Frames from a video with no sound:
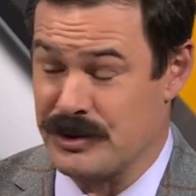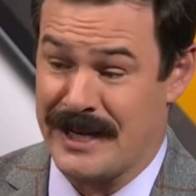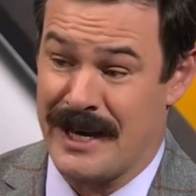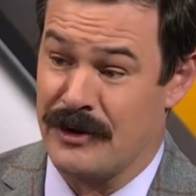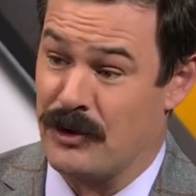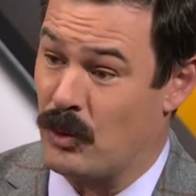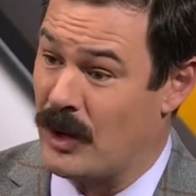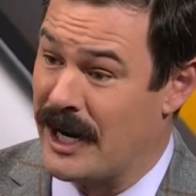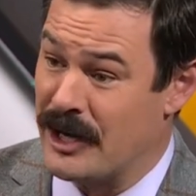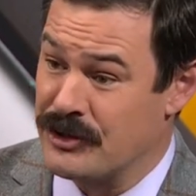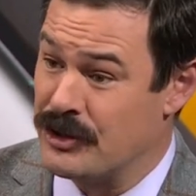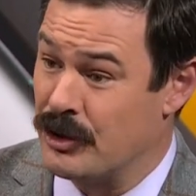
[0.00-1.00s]
down to mm-hmm. the
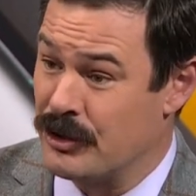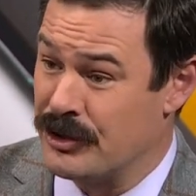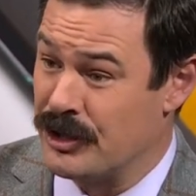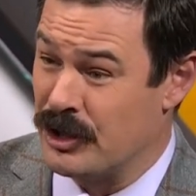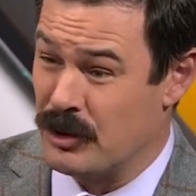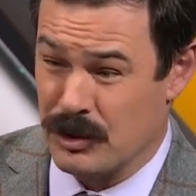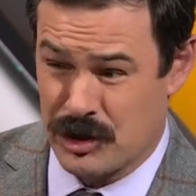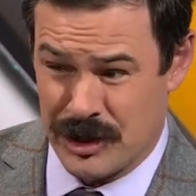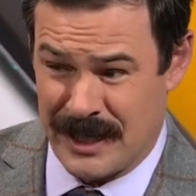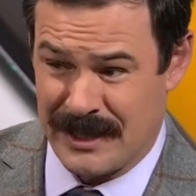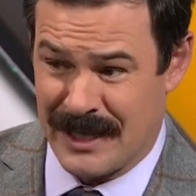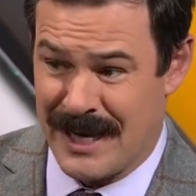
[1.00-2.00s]
wire, toe to toe with
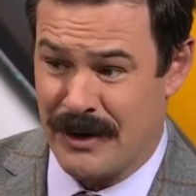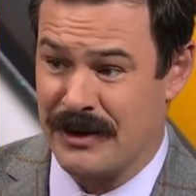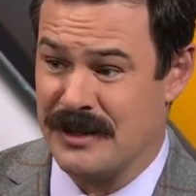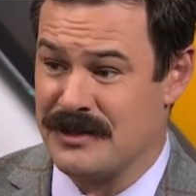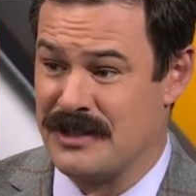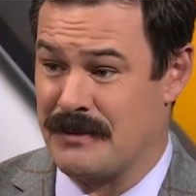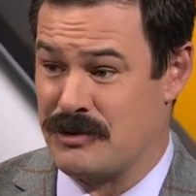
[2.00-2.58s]
Shane Lowry and Sepp